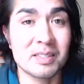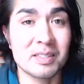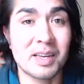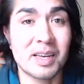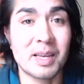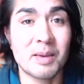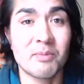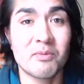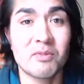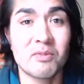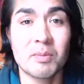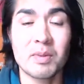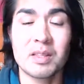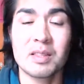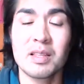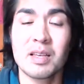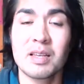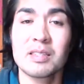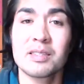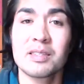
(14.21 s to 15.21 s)
I am flipping
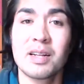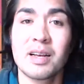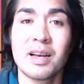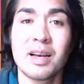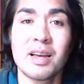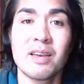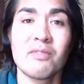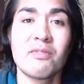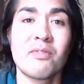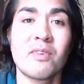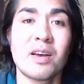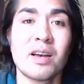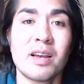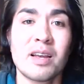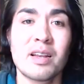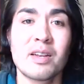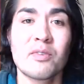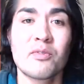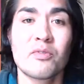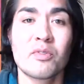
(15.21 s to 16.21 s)
things that I
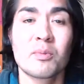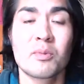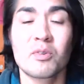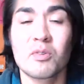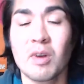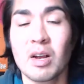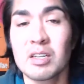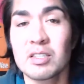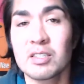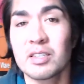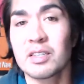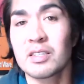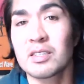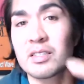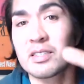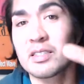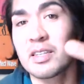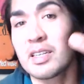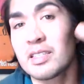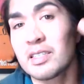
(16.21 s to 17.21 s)
find from garage sales,
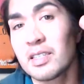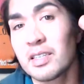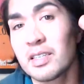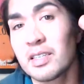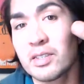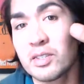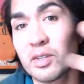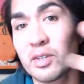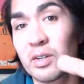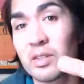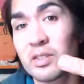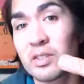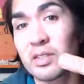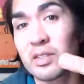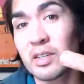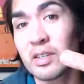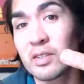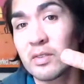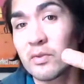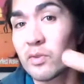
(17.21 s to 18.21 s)
estate sales, yard
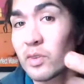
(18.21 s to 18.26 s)
sales,